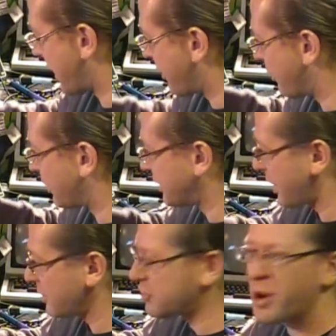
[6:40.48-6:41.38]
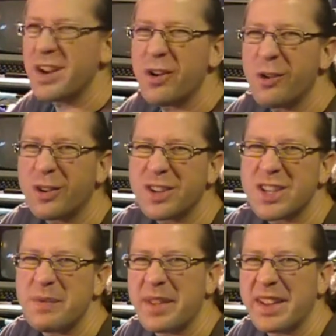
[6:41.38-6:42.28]
I ordered. I tried to order
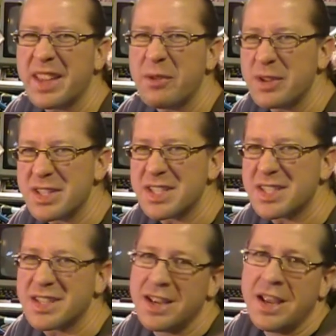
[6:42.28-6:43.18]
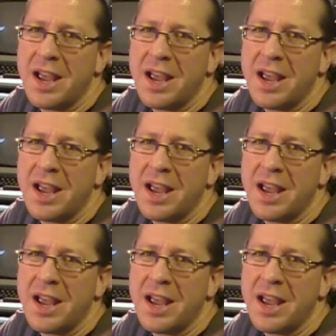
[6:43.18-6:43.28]
something that was